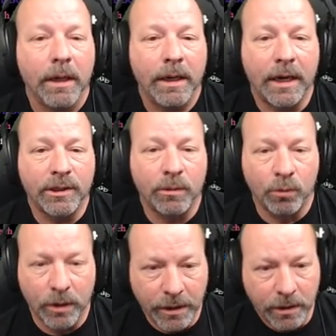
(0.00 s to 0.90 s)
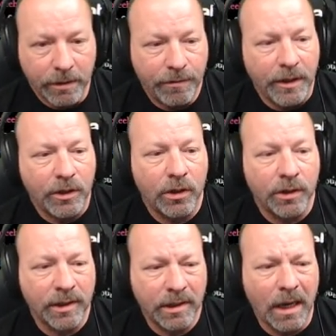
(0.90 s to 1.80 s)
It has some really good
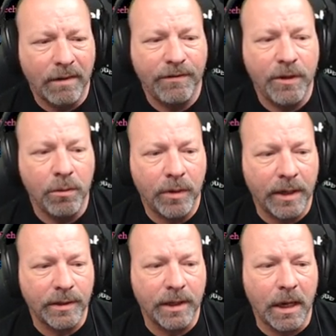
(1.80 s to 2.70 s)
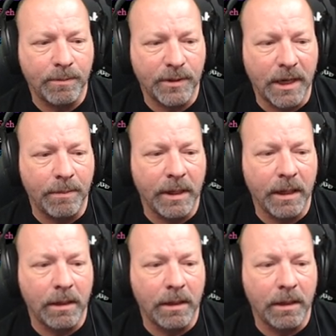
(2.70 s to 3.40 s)
features. It's got a few things that upset me,